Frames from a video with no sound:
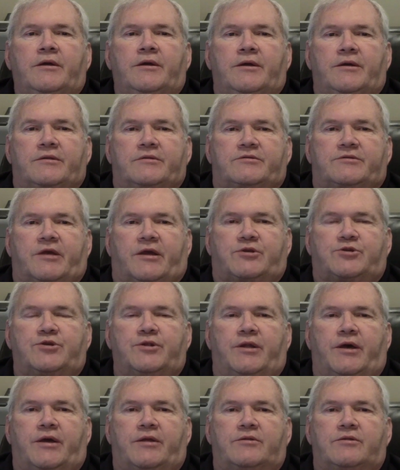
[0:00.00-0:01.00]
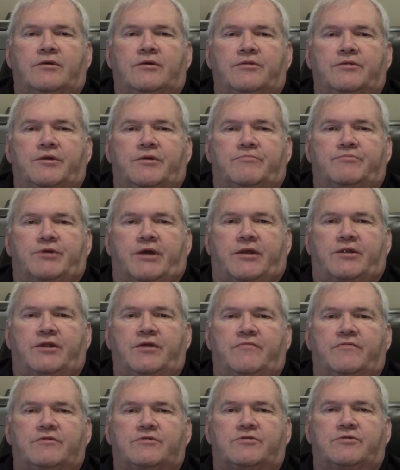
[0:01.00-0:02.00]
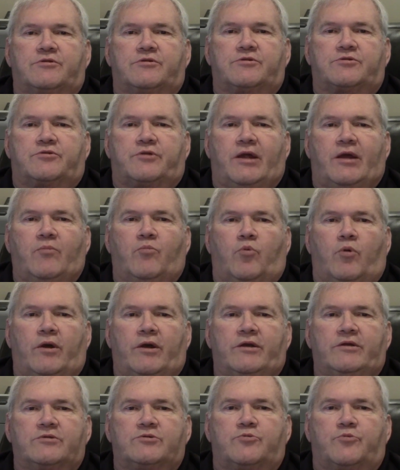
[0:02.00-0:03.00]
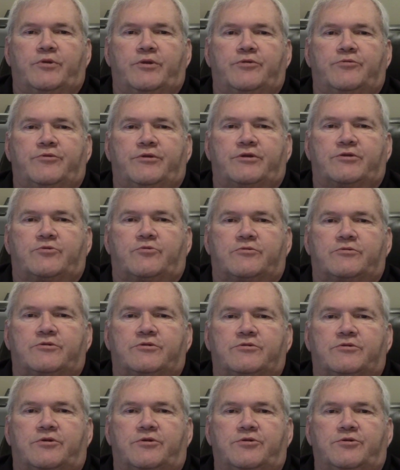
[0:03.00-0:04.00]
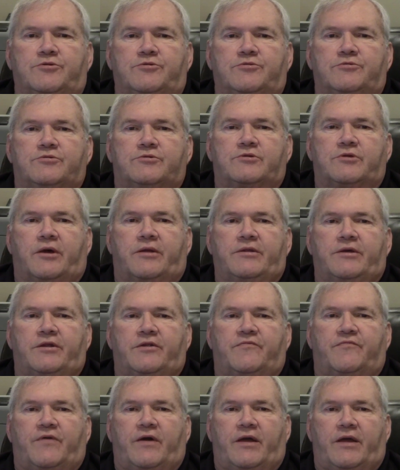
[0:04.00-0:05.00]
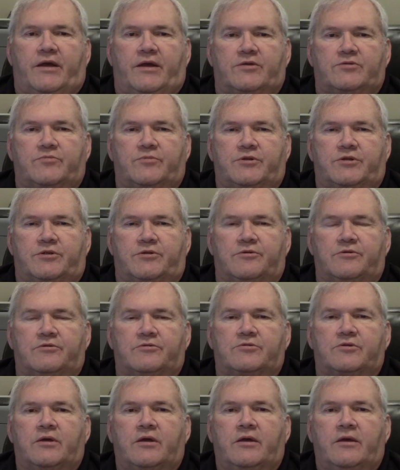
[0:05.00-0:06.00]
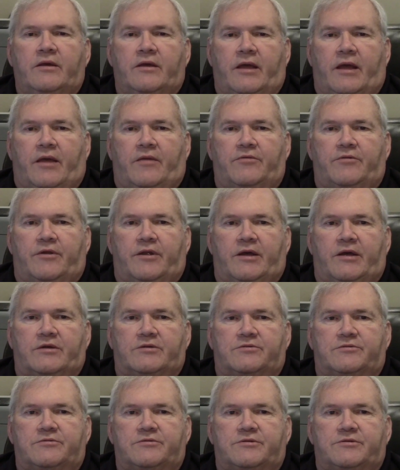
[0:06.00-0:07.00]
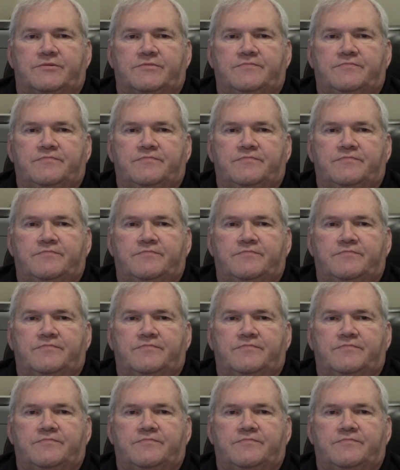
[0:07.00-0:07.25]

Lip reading: In Section 8, the objective is to describe ways written resources are used to identify hazard materials and their hazards.